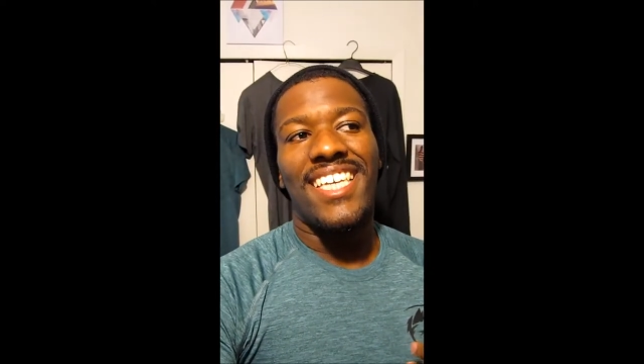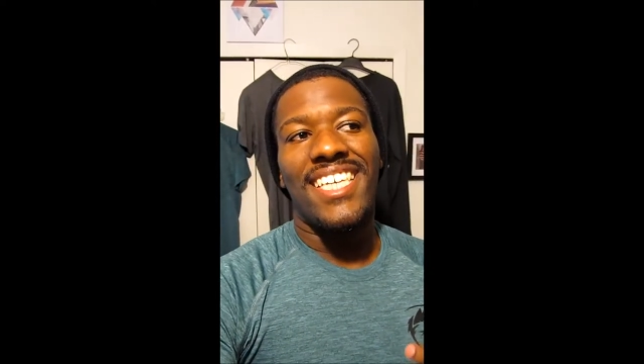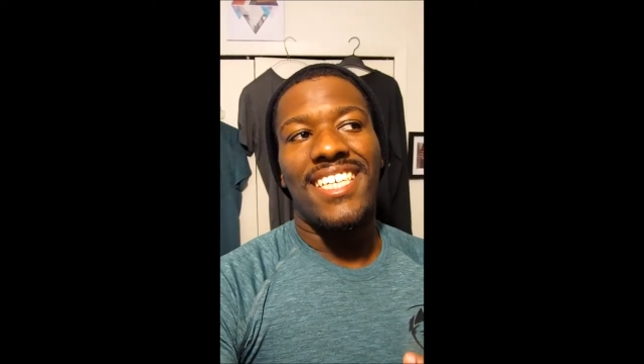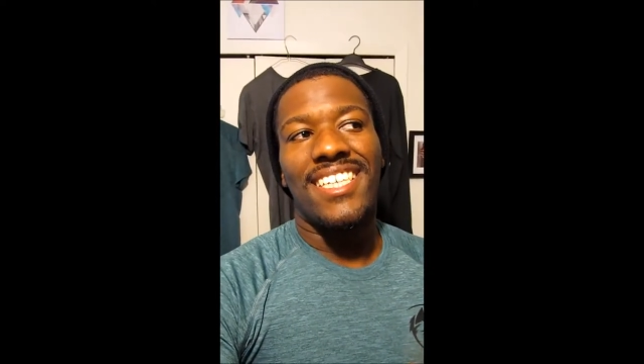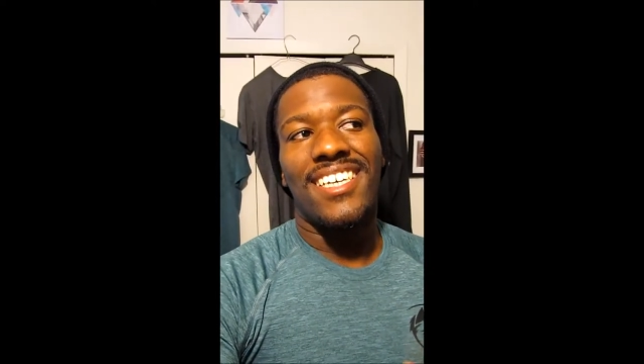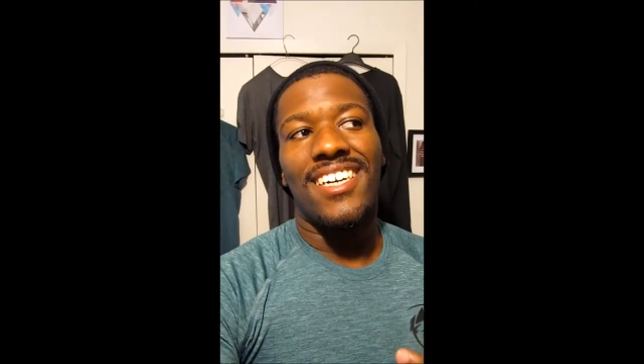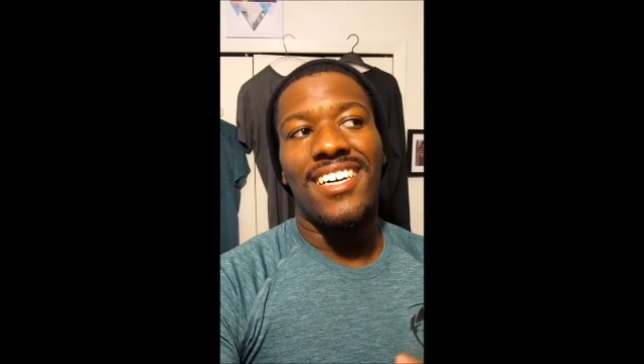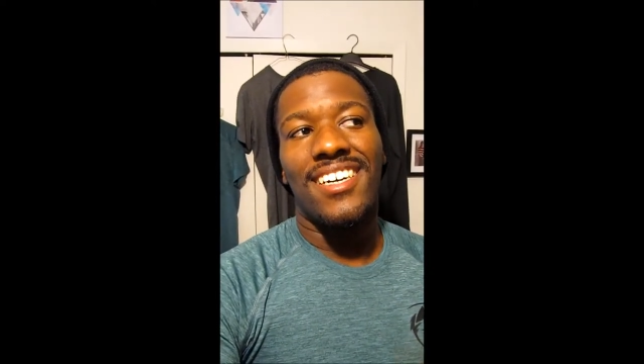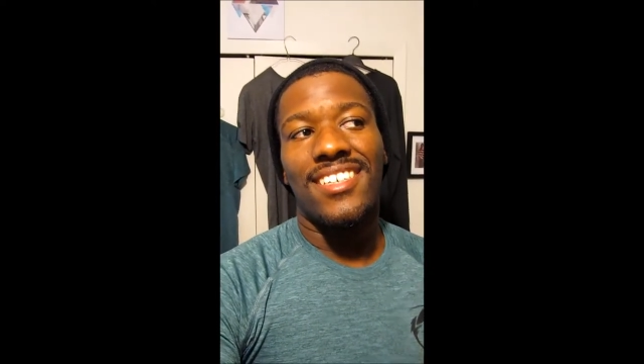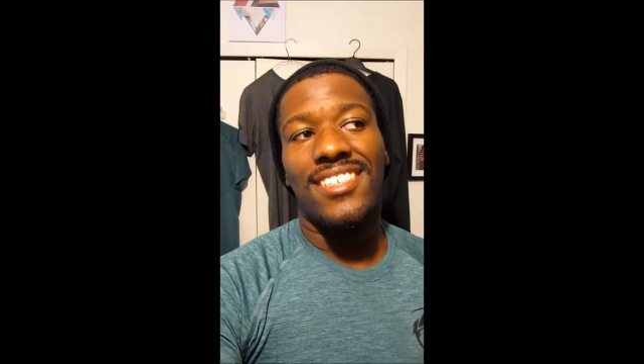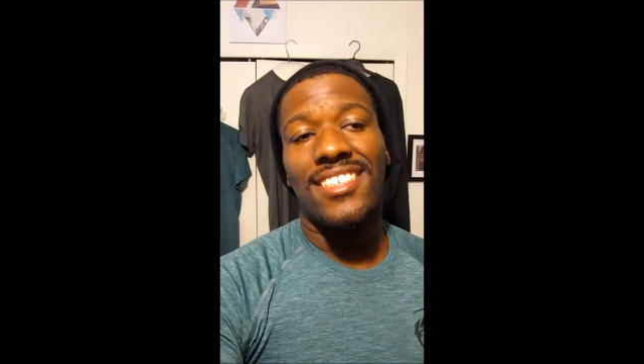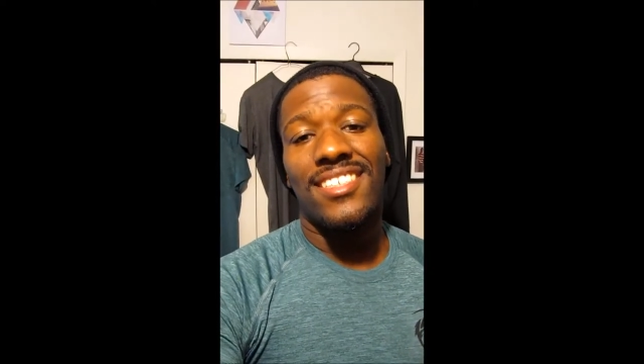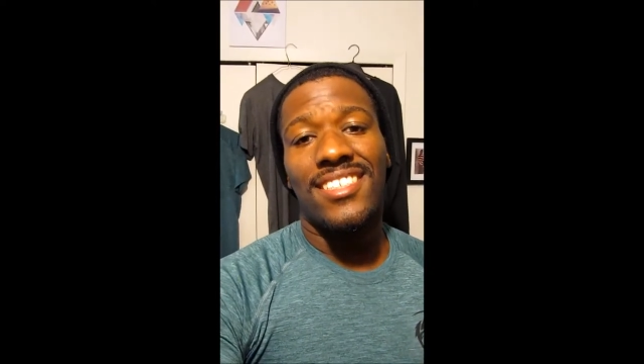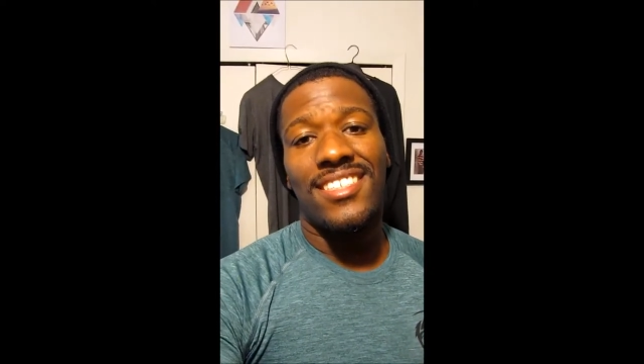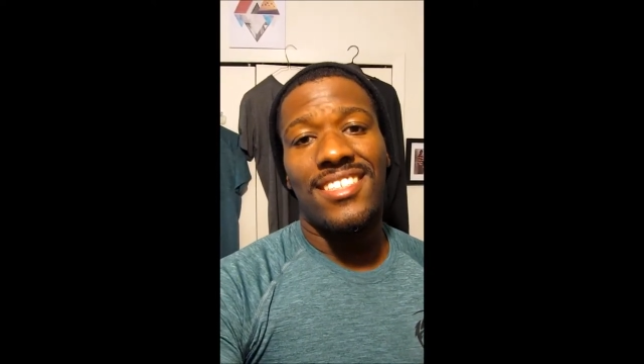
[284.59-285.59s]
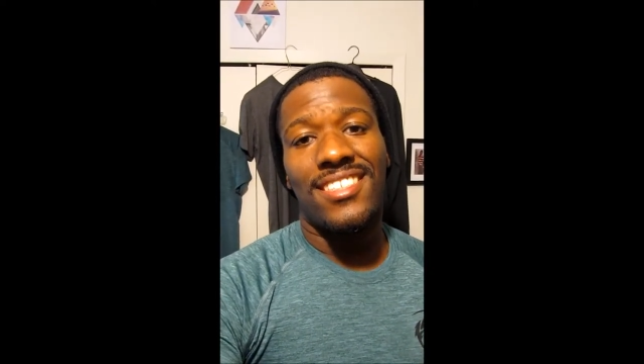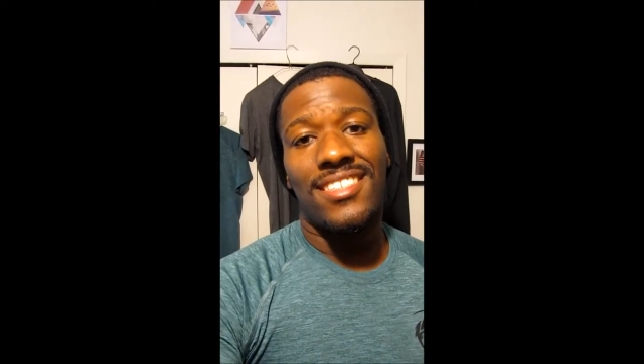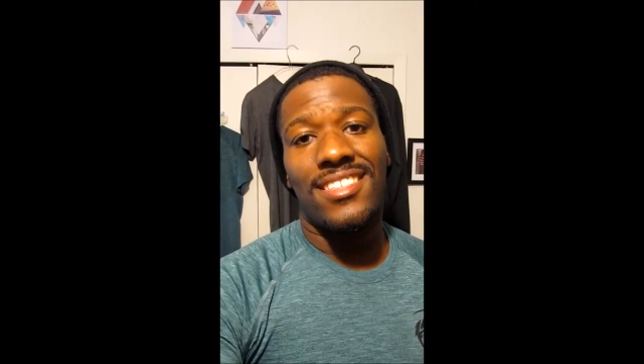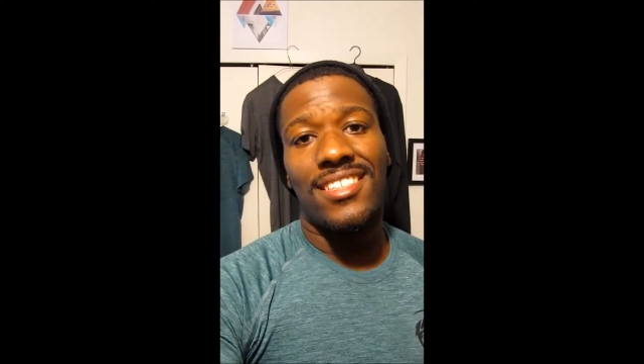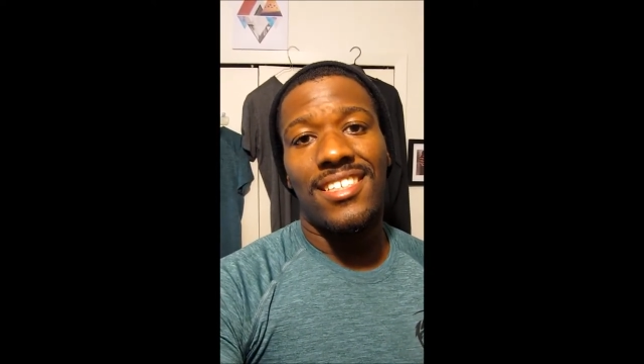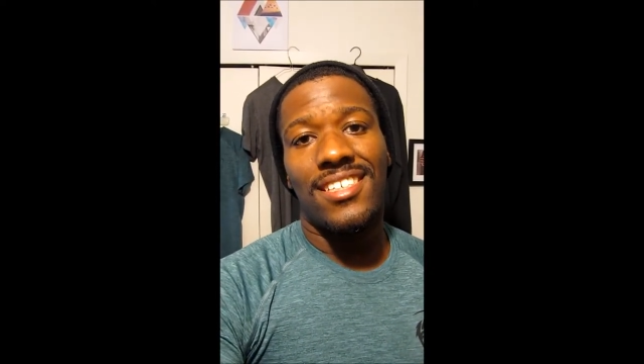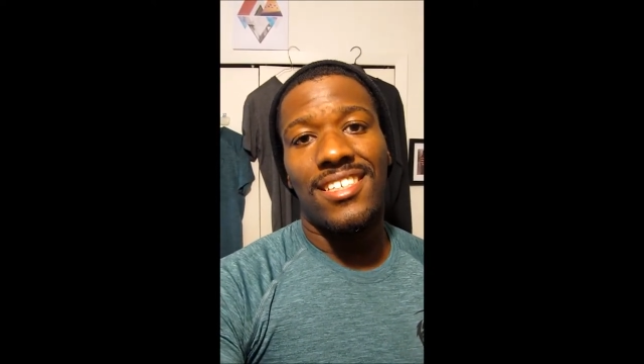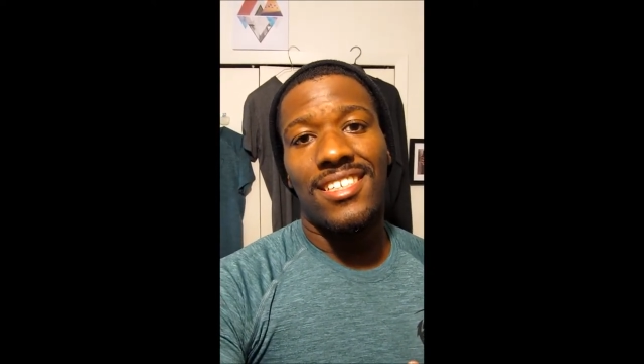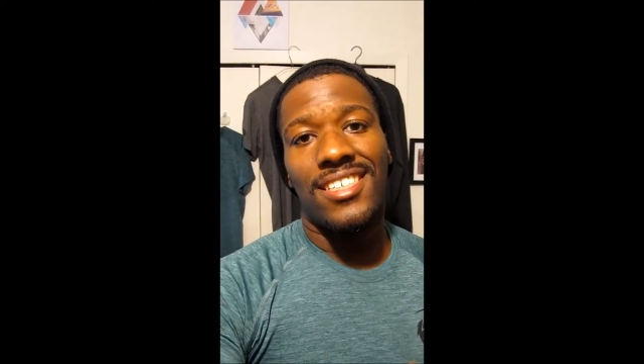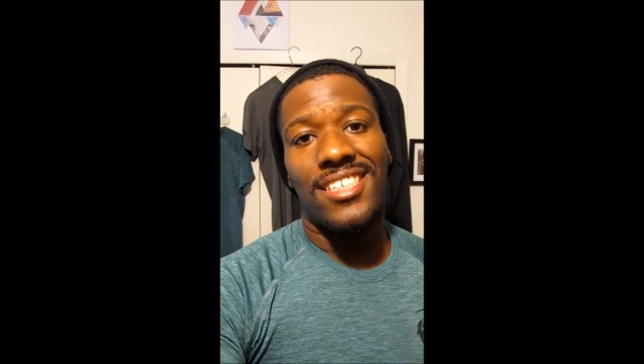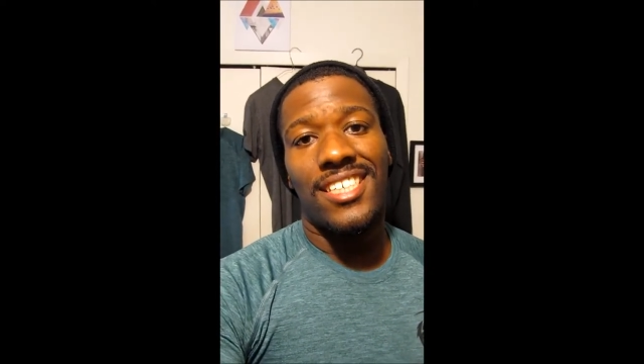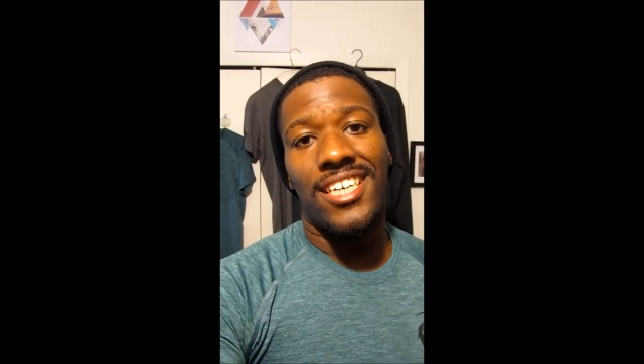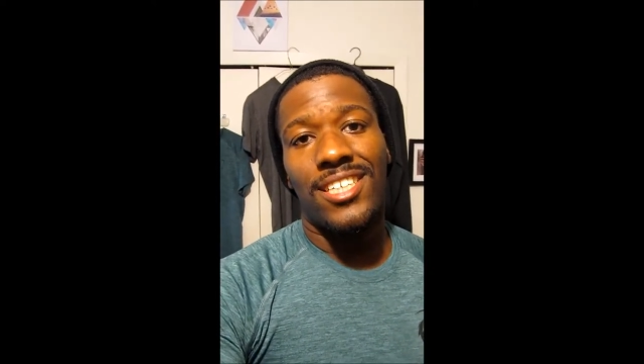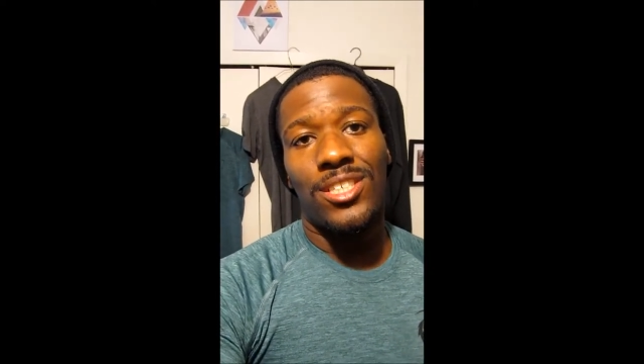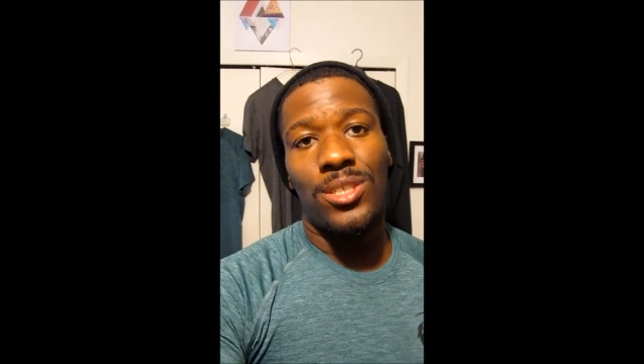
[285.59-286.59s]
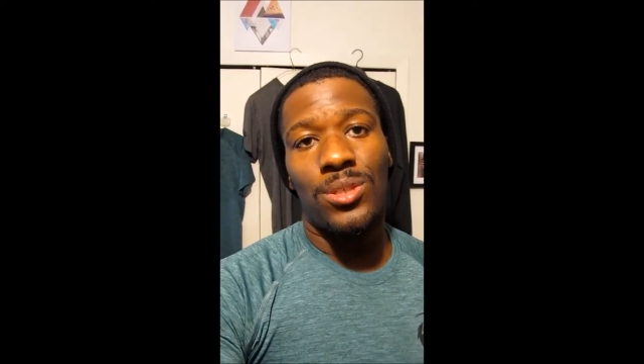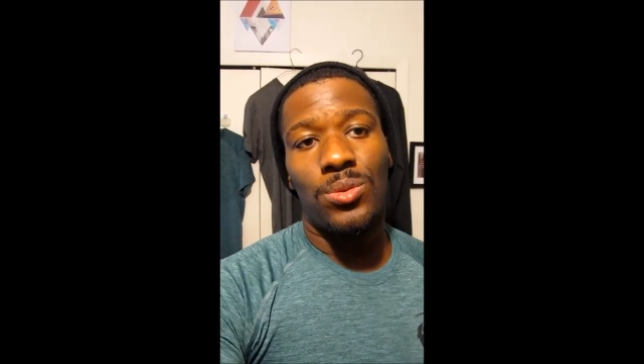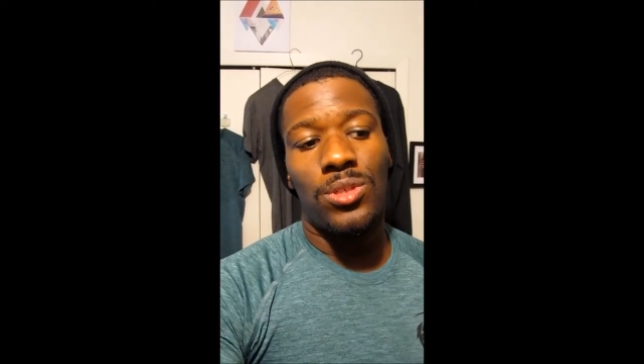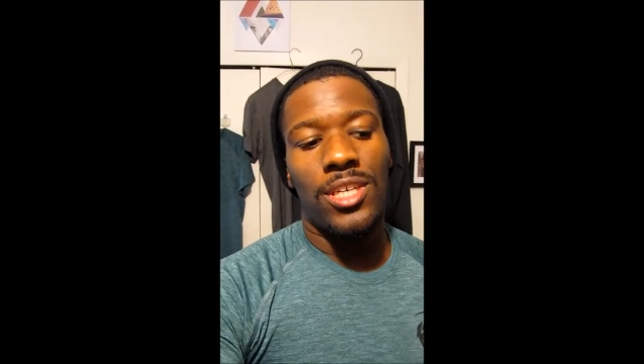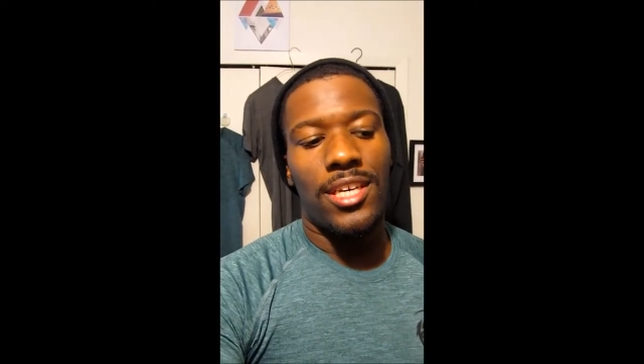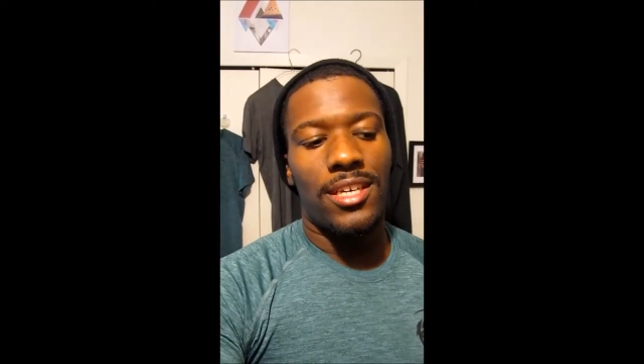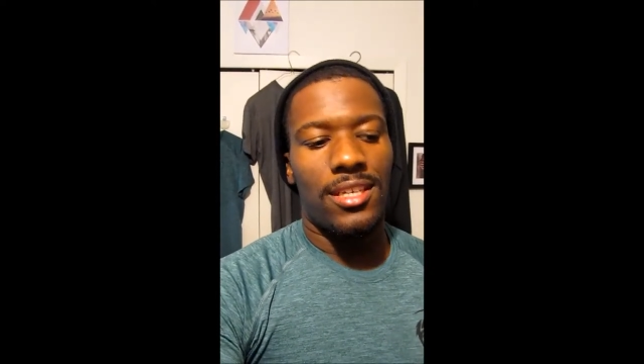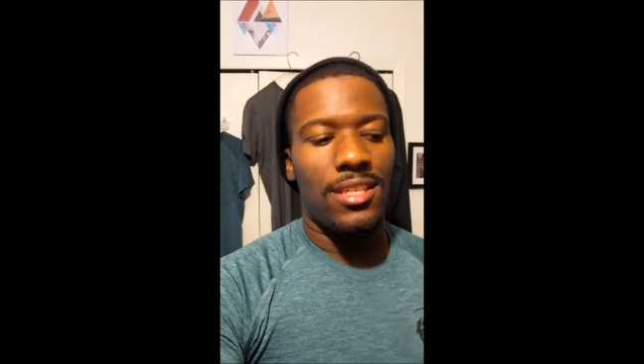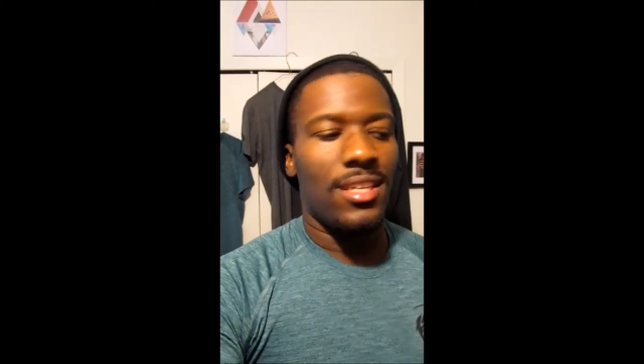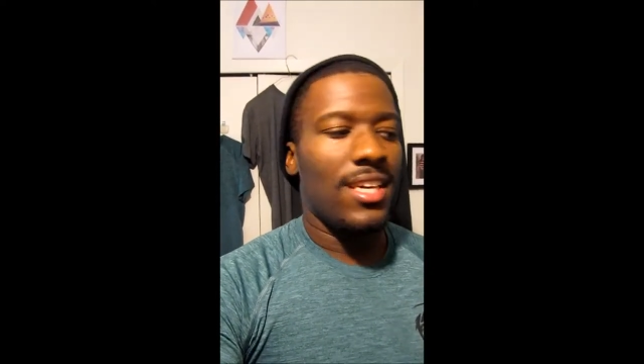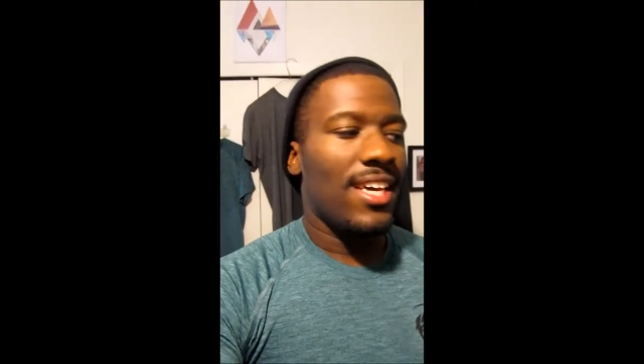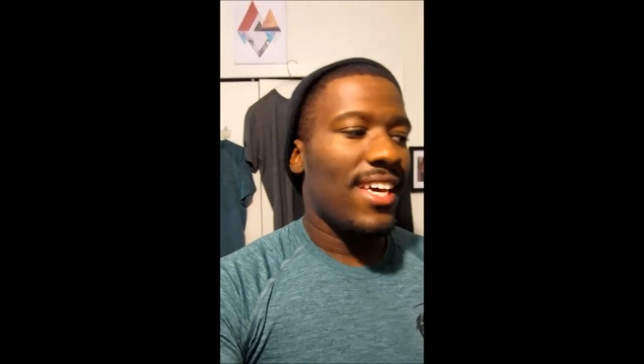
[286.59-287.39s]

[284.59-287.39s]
it hugs the gut too tight.